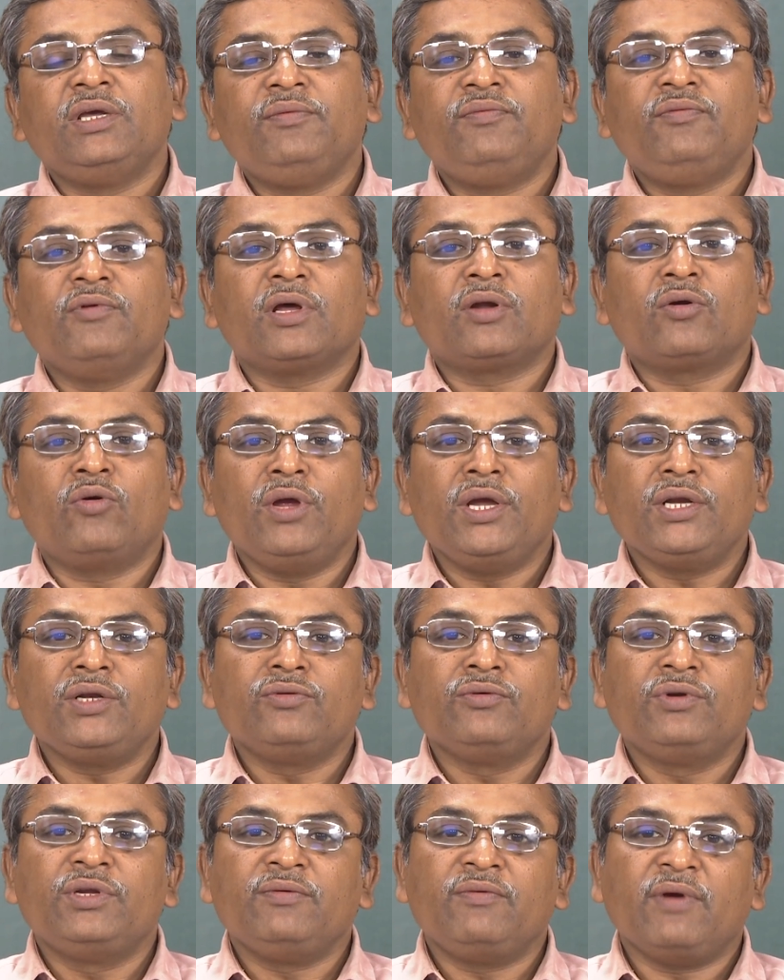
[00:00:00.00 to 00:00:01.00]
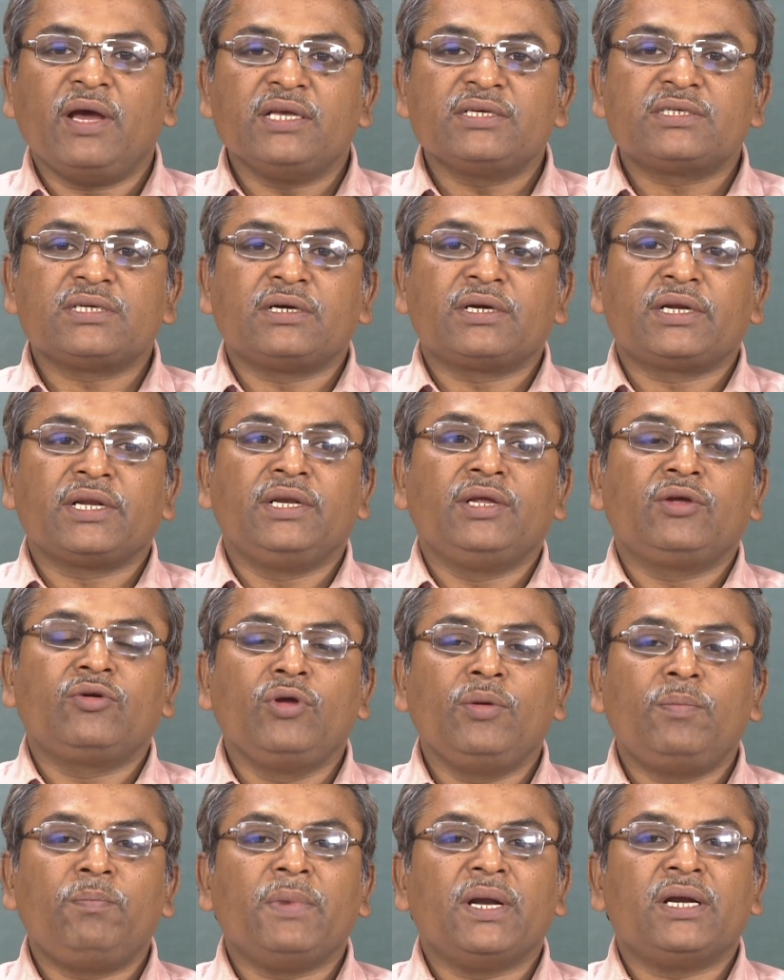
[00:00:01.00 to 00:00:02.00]
if you are going to devise certain
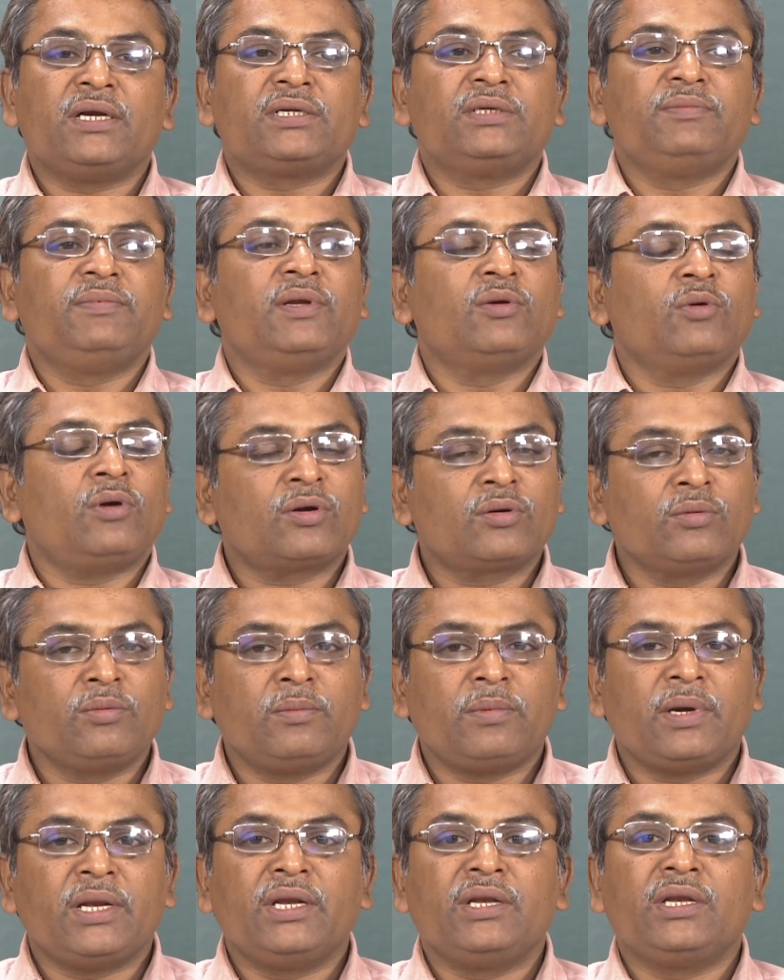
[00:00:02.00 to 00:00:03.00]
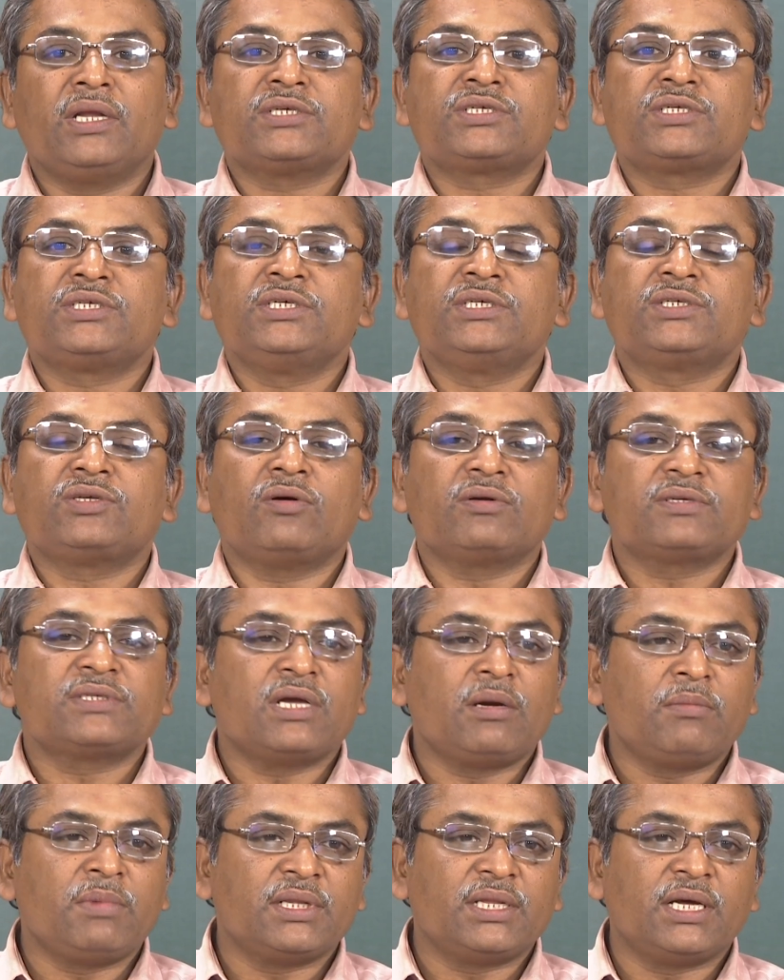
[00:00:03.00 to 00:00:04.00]
equipment in automobile industries or
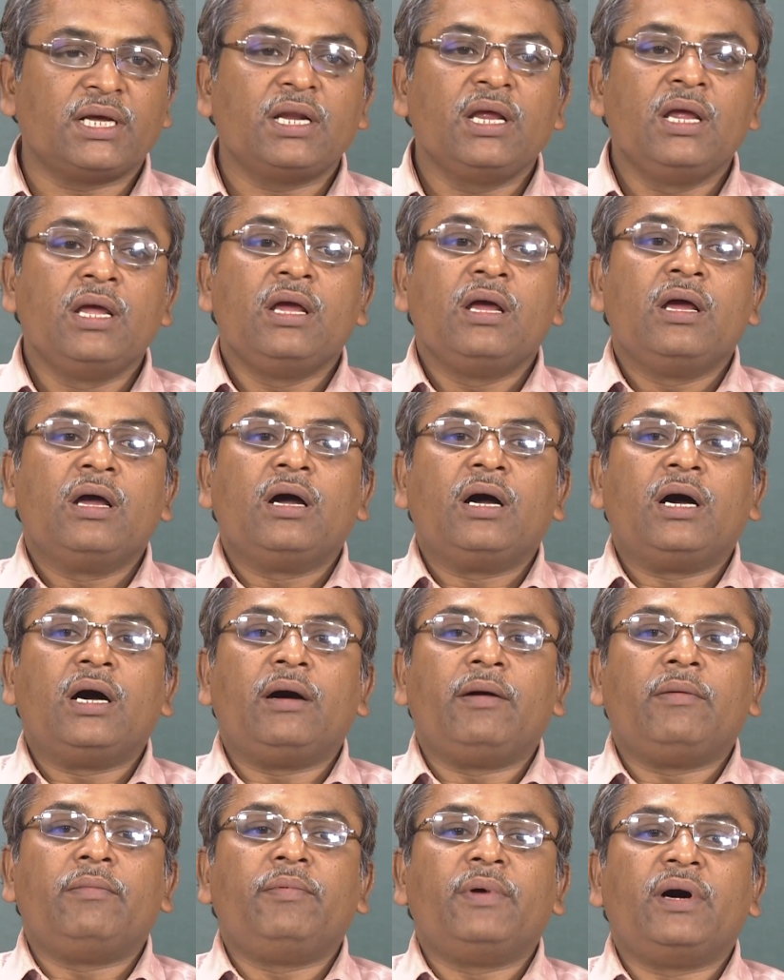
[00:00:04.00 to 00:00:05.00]
some other uh,